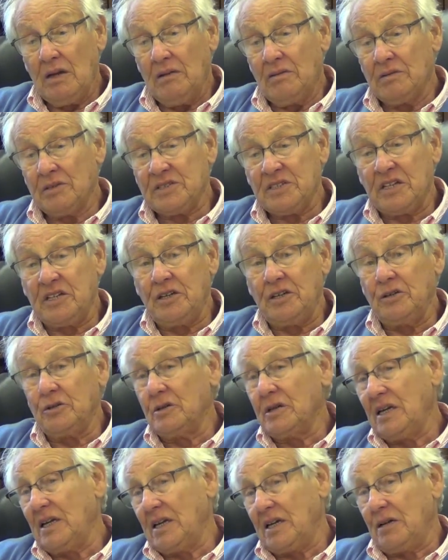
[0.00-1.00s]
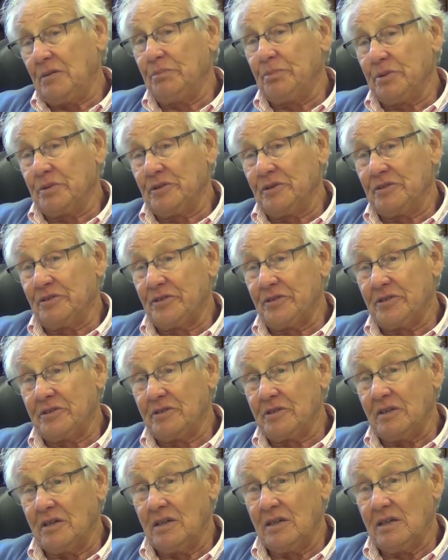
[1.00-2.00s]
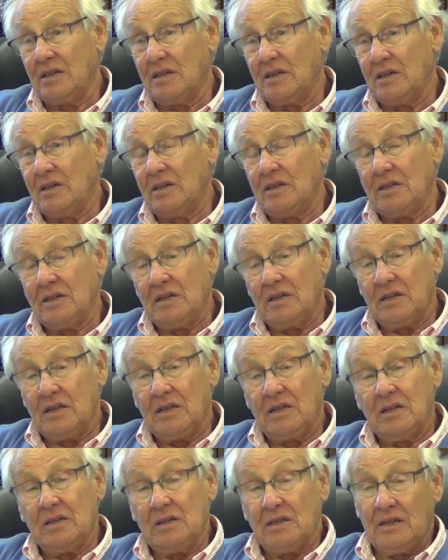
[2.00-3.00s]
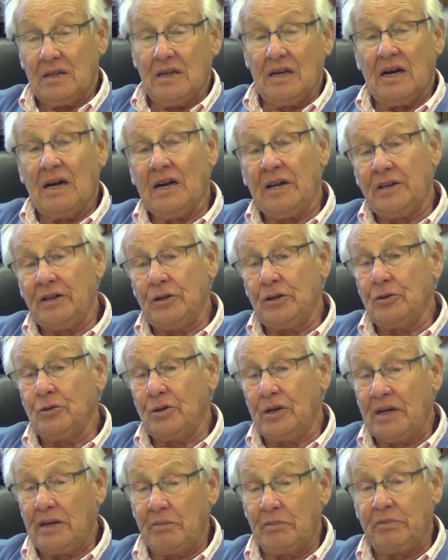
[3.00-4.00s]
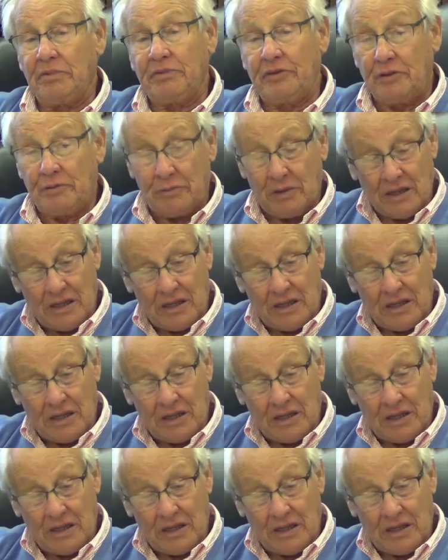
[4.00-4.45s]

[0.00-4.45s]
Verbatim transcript: was a unique person. I knew him from